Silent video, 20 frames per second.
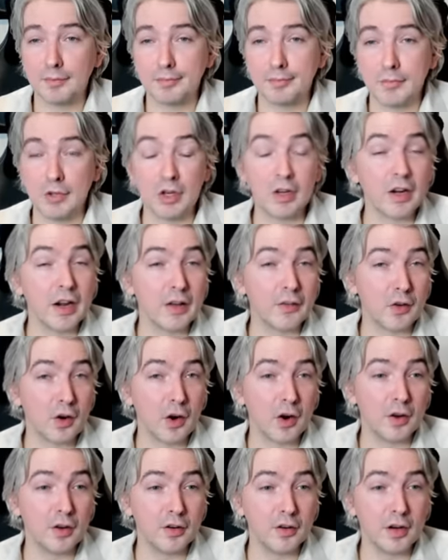You're going to have a
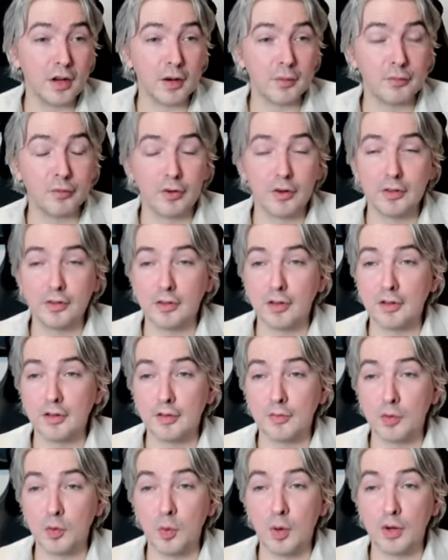hard time, for instance,
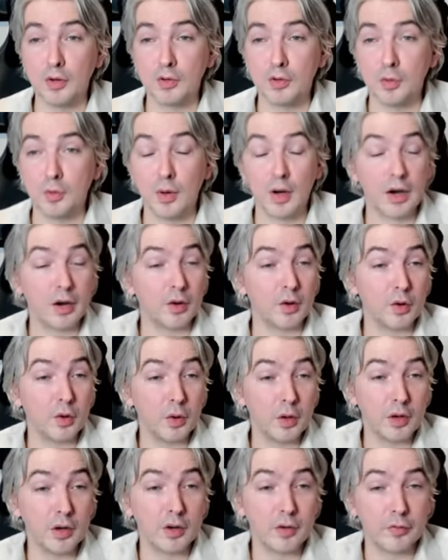if you want to hire a
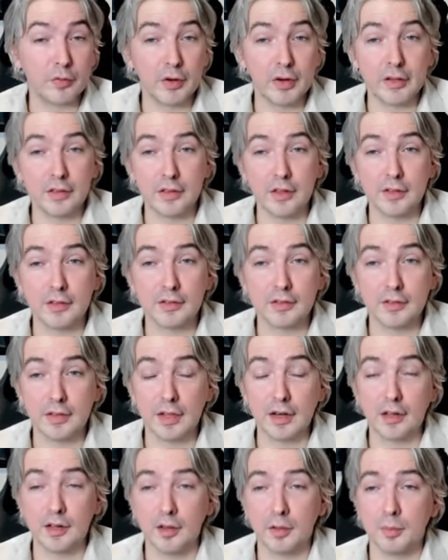lawyer to fight this,
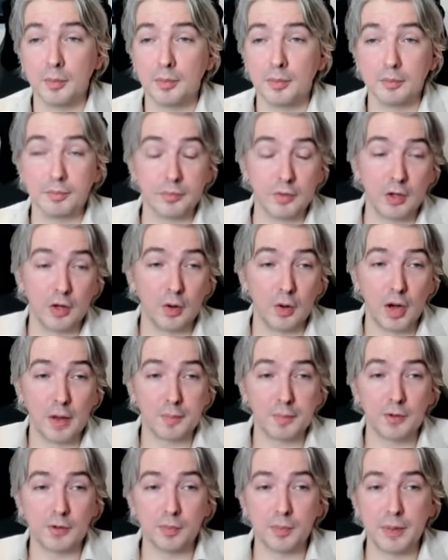getting them, you know,
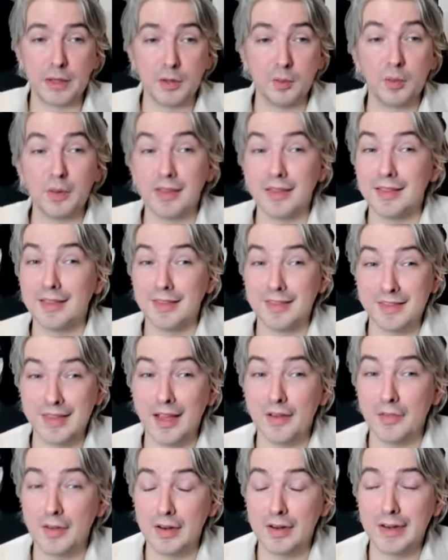up to speed within
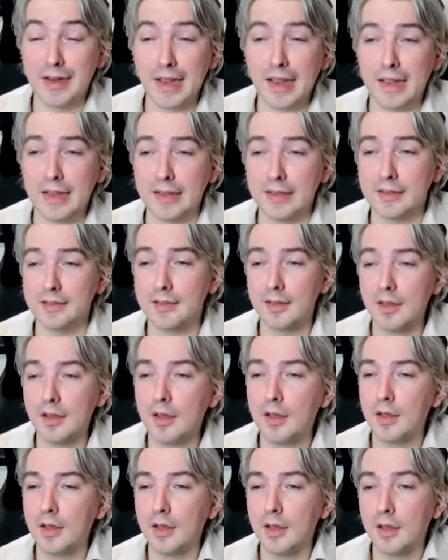seven days.
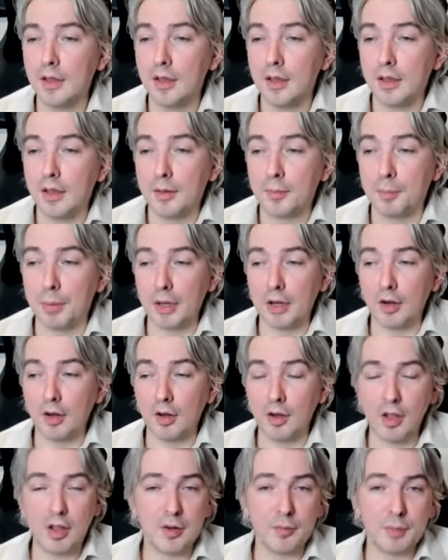But a
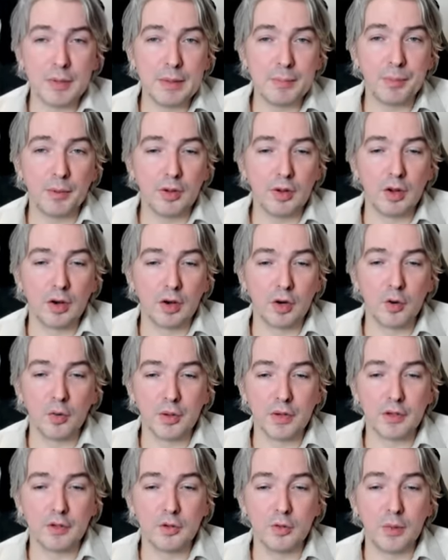lot of people are
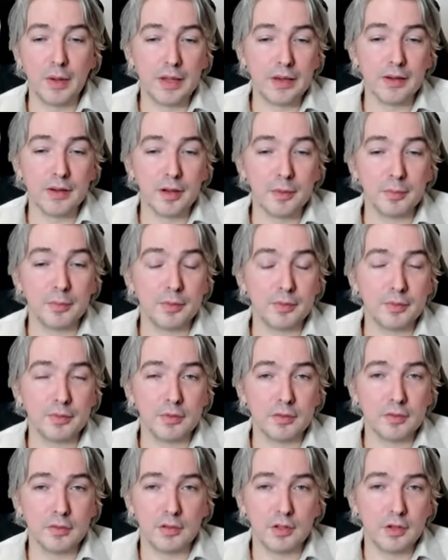going to end up,
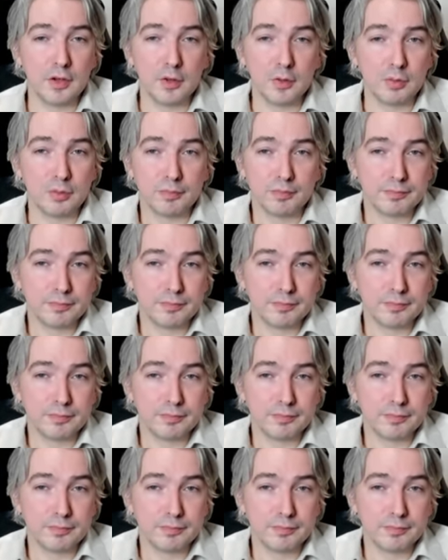you know,